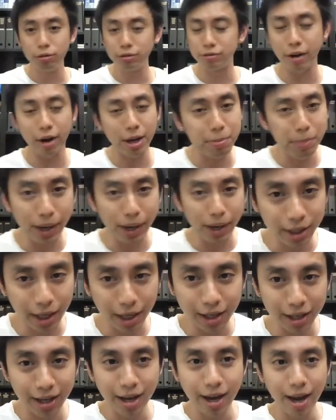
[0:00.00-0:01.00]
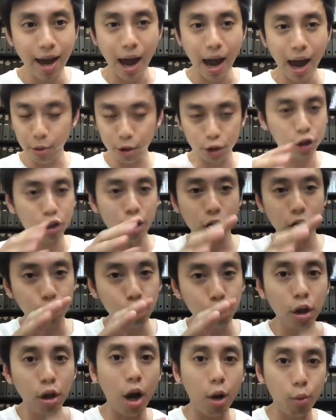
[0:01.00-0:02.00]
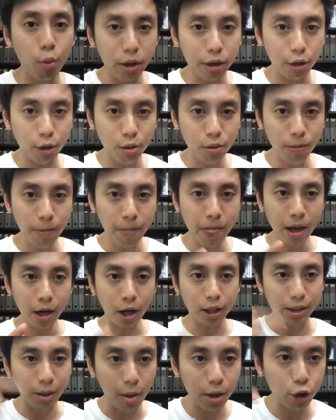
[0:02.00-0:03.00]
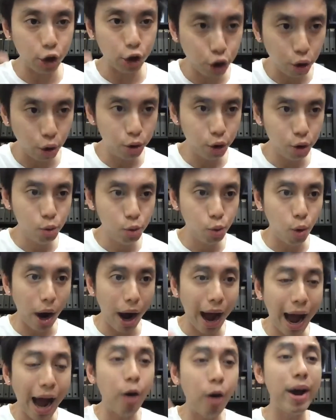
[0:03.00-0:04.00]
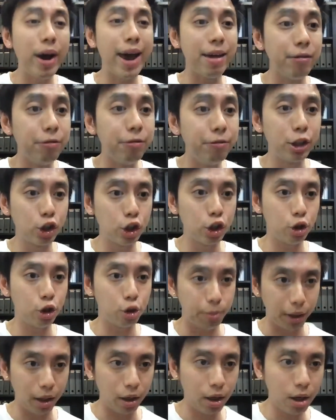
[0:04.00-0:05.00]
very basic, and we're just going to do along with you because I want to show you how I envision it to be.